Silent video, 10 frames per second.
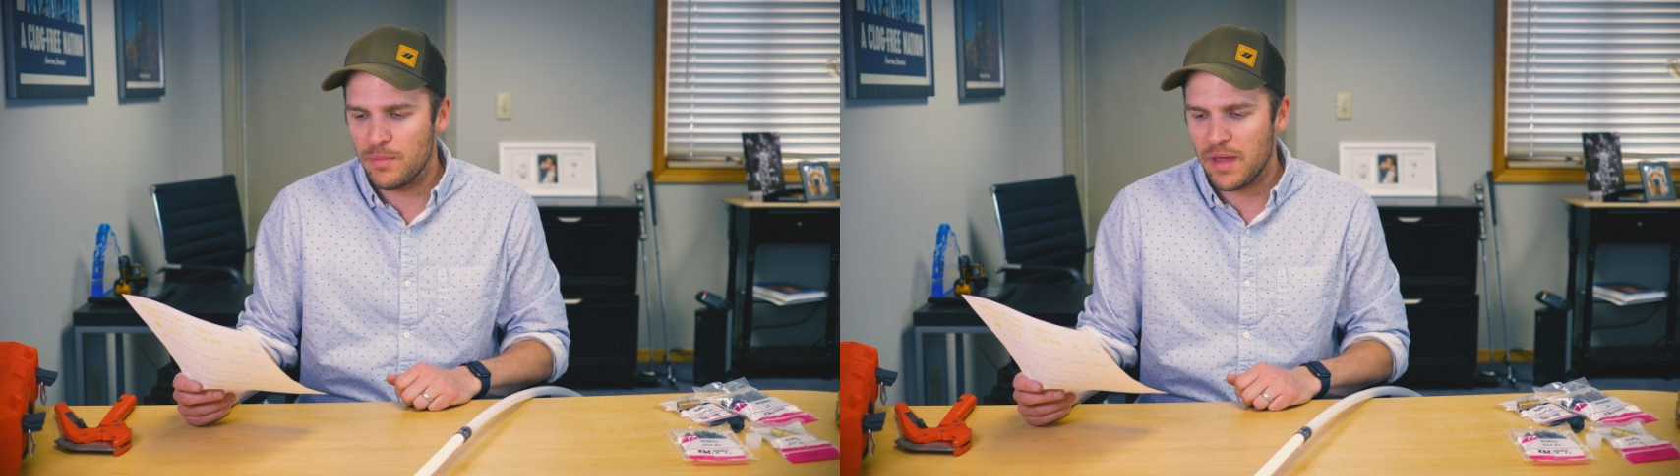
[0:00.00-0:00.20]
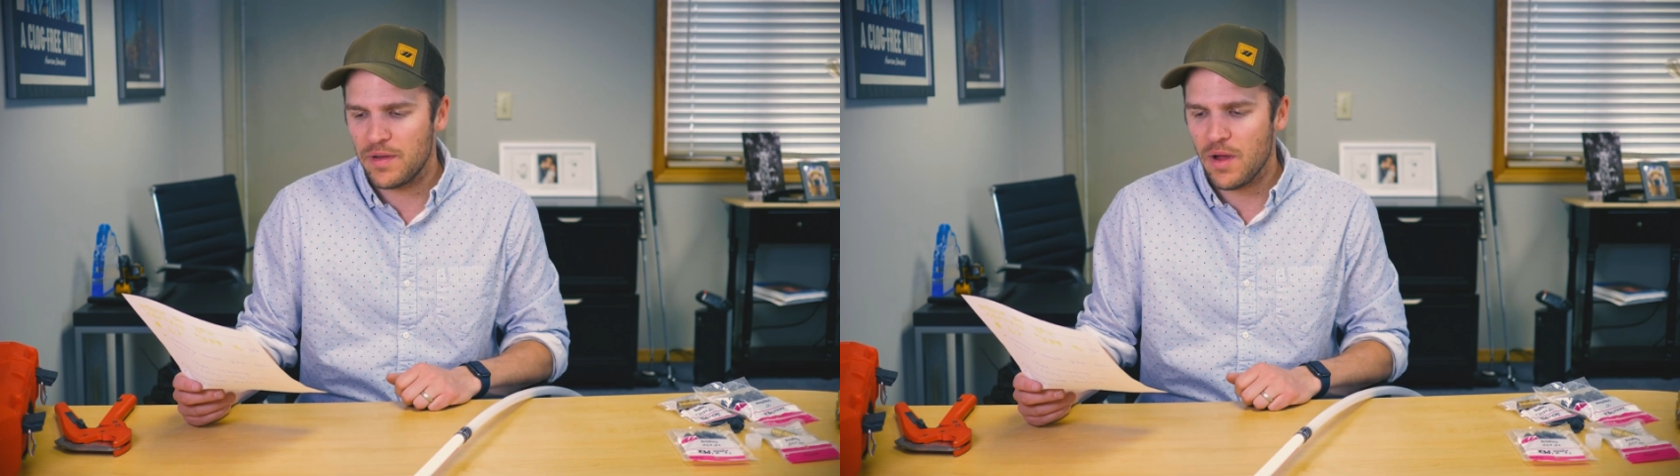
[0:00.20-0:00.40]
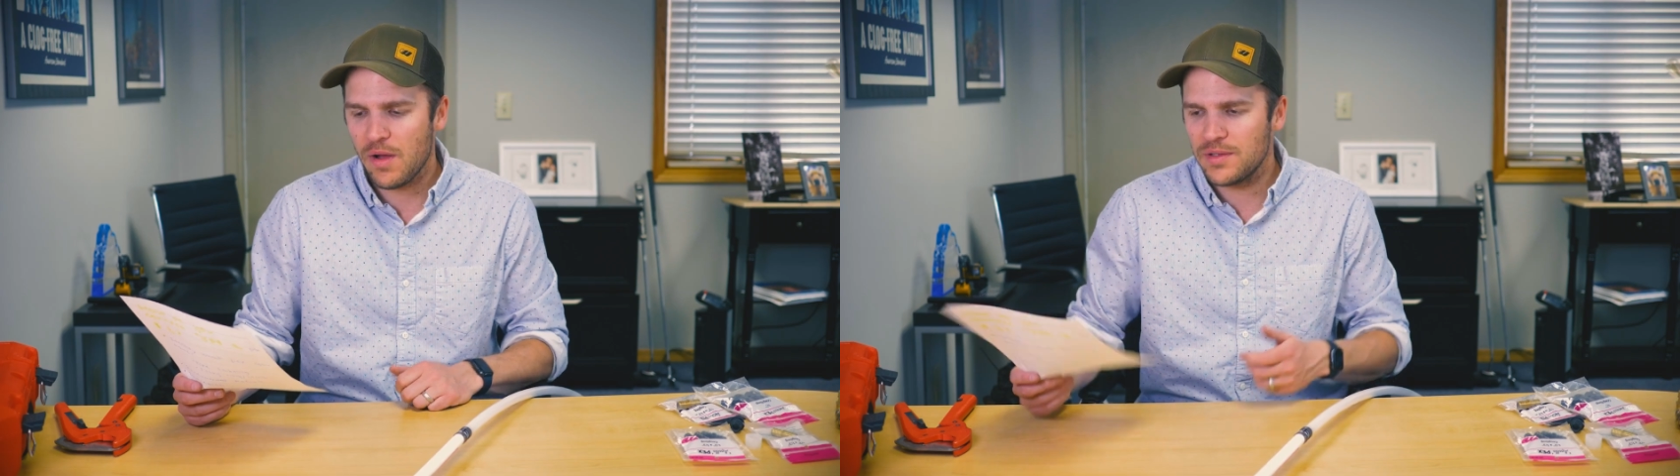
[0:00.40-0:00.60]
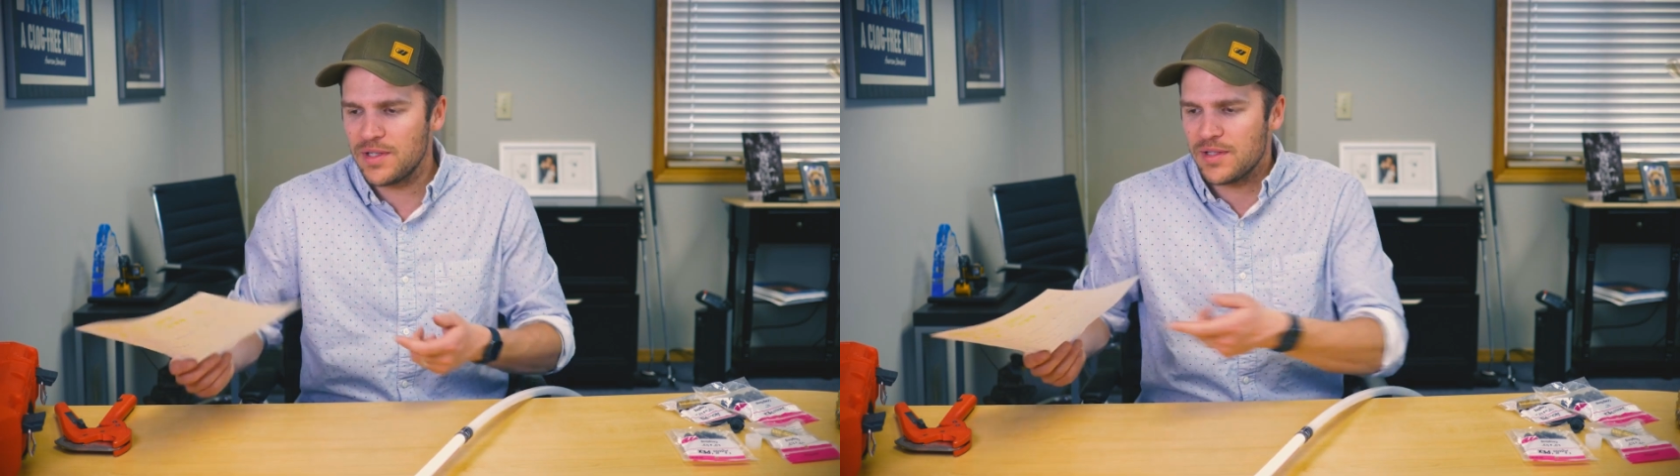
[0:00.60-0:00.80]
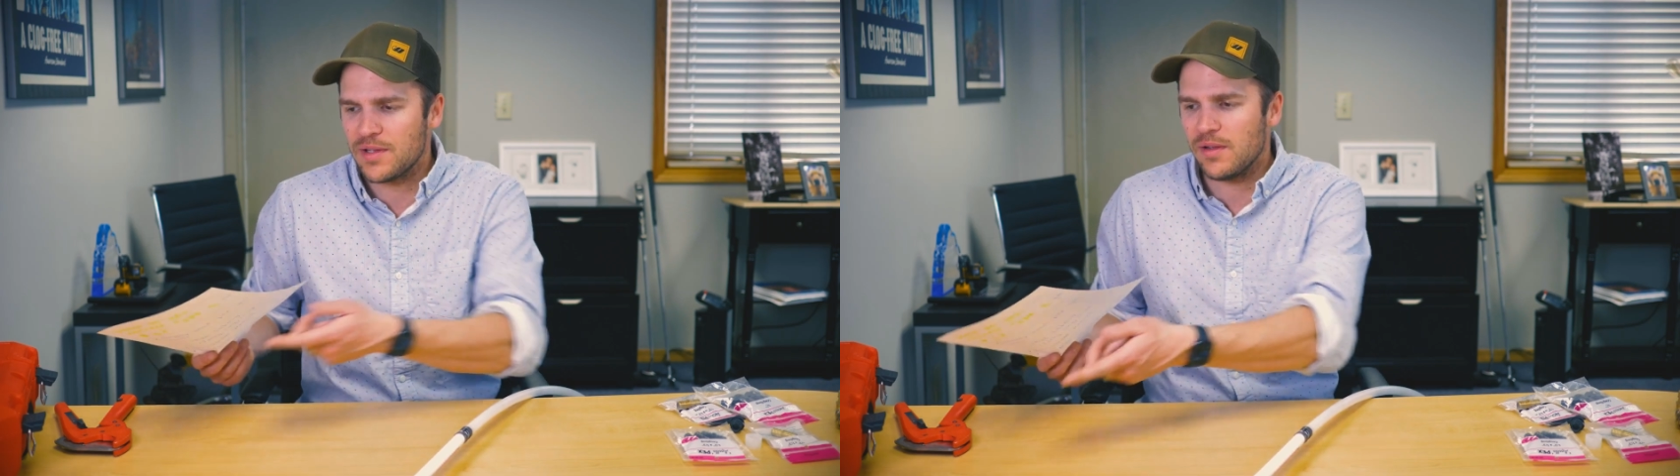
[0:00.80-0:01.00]
methodology.
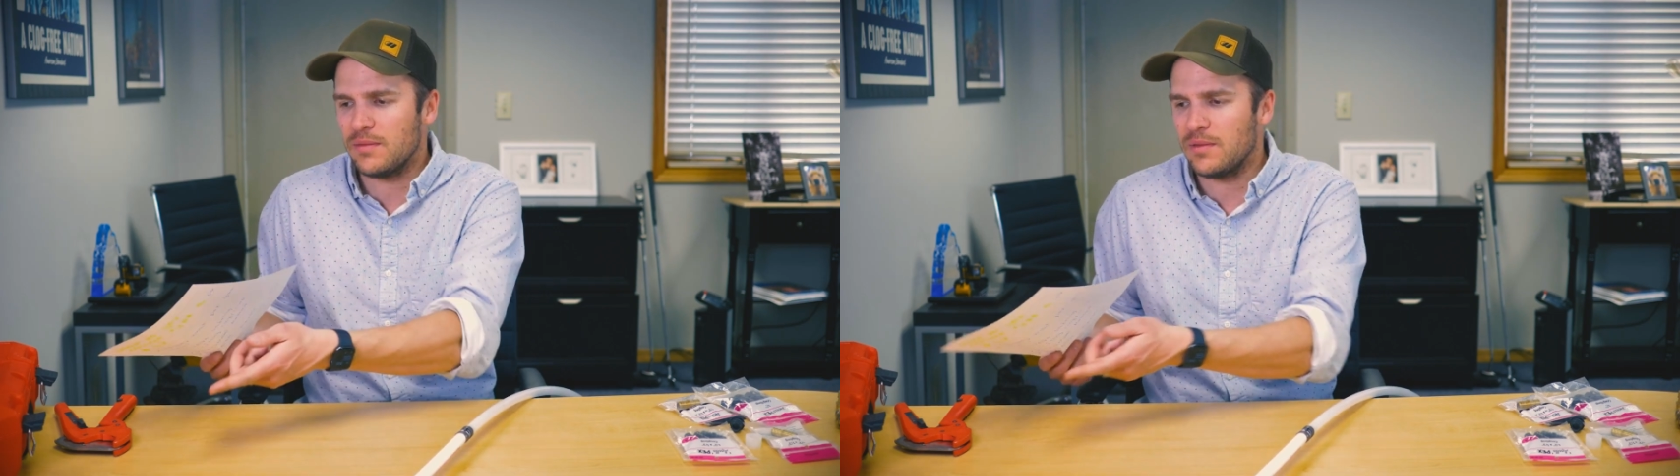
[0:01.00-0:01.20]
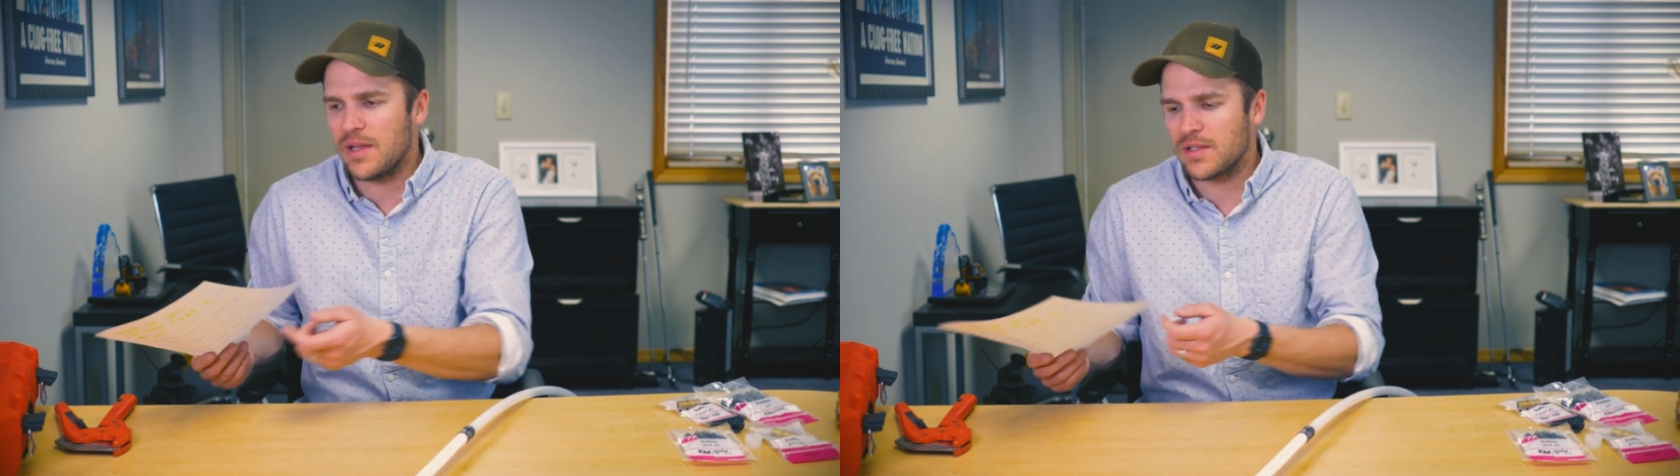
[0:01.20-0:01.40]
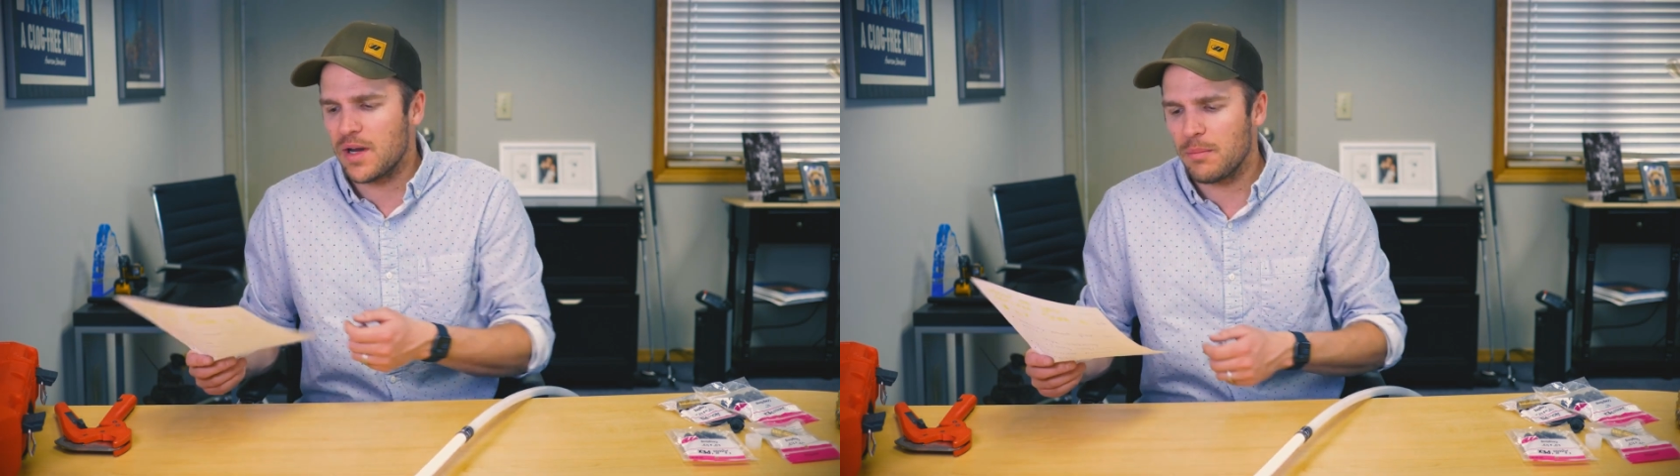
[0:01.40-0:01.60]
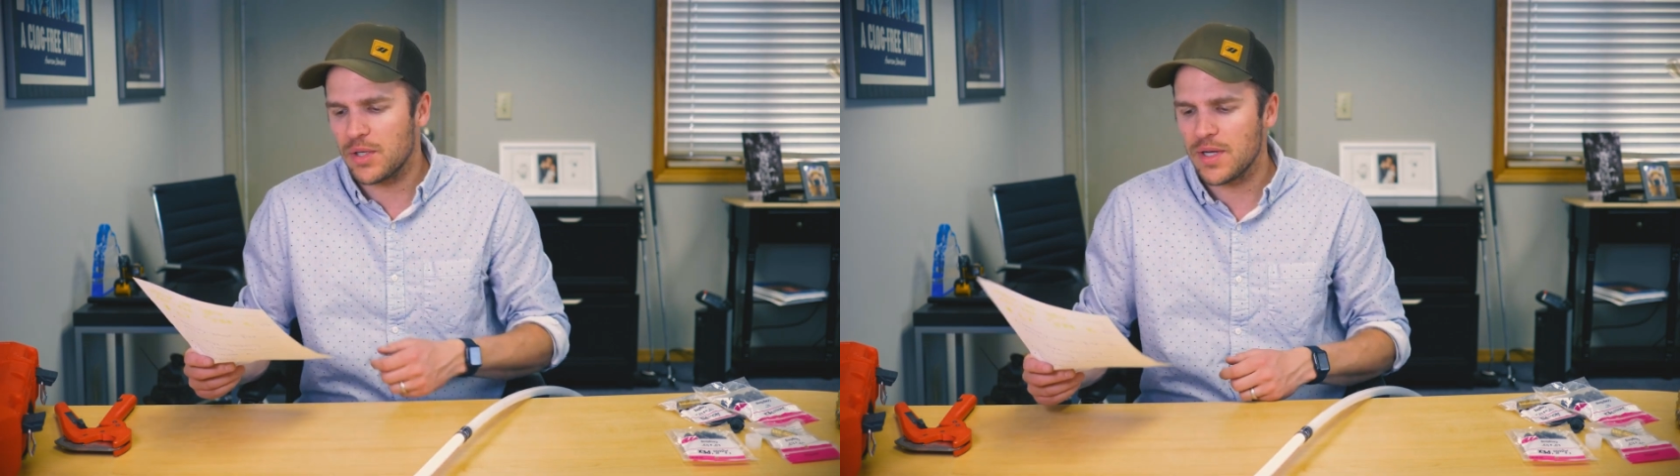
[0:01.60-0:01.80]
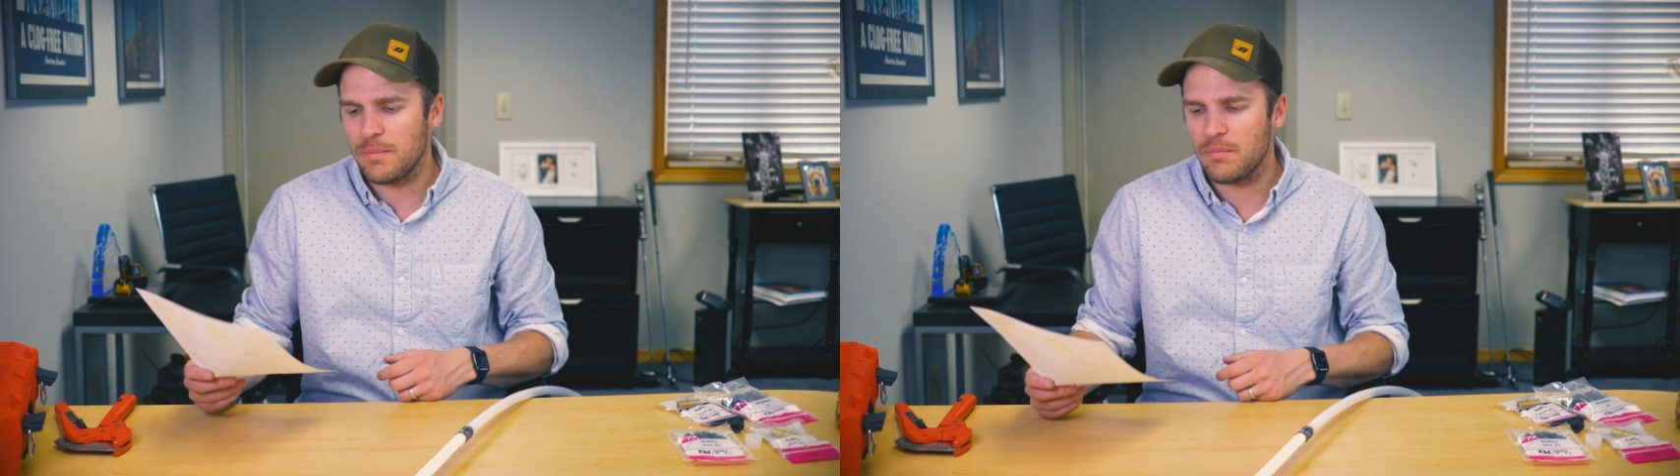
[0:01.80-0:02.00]
It's less cumbersome,